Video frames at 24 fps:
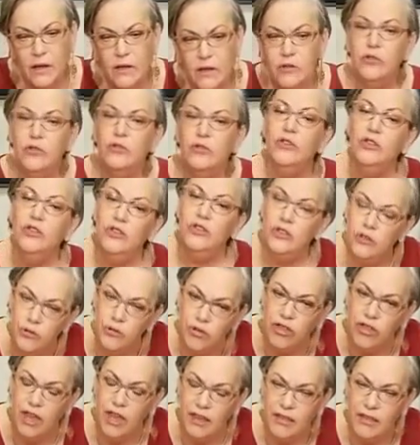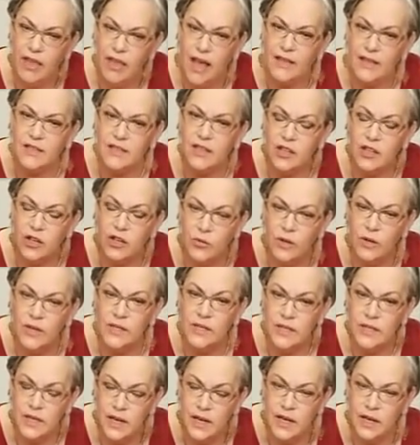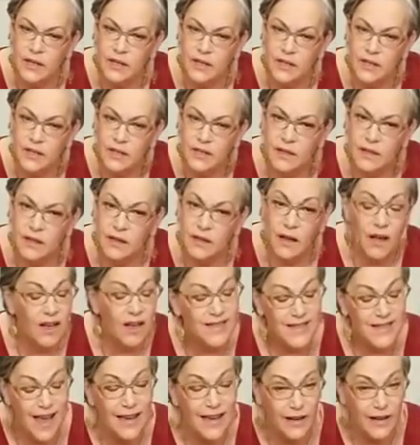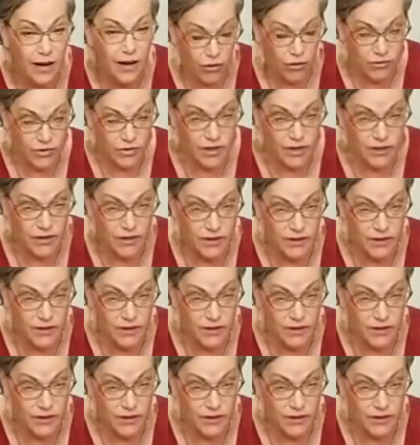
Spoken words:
Do you think that's a coincidence? 'Cause I don't.